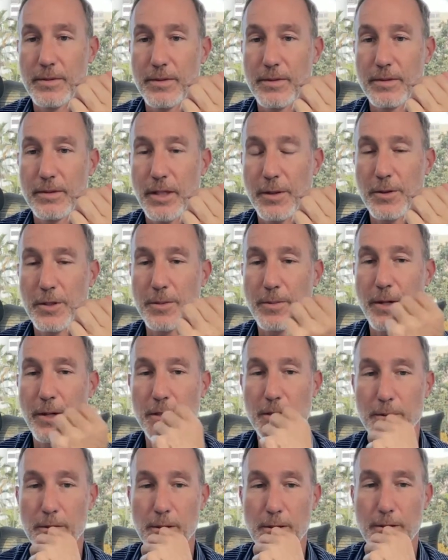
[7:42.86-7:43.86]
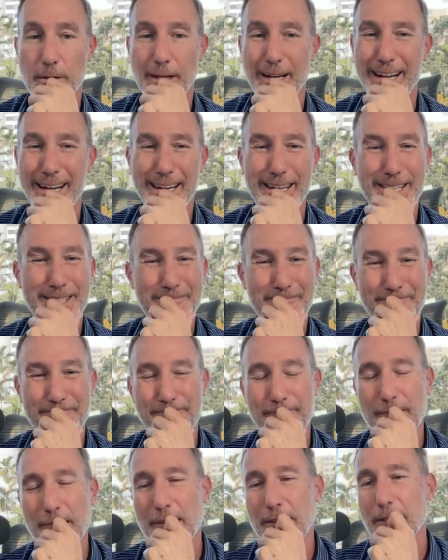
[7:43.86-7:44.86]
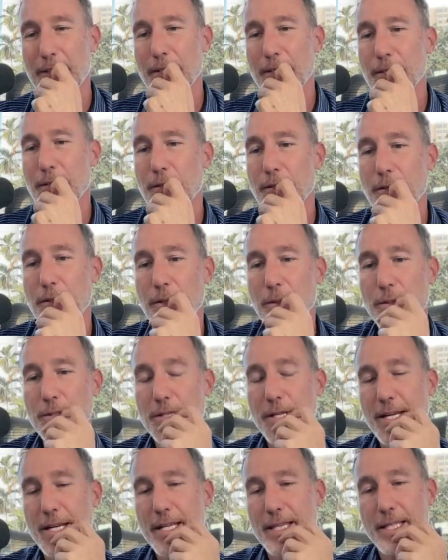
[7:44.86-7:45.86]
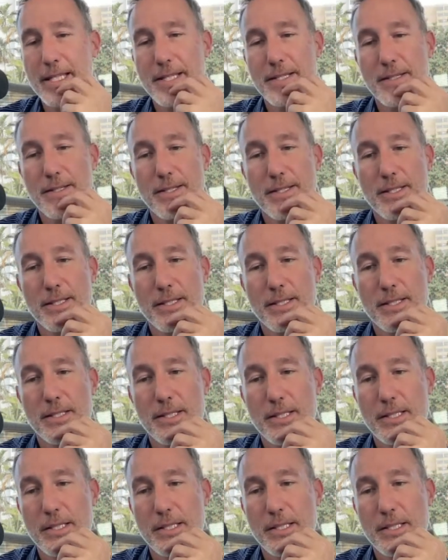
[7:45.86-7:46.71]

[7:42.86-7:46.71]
How's your Spanish going along? I was taking these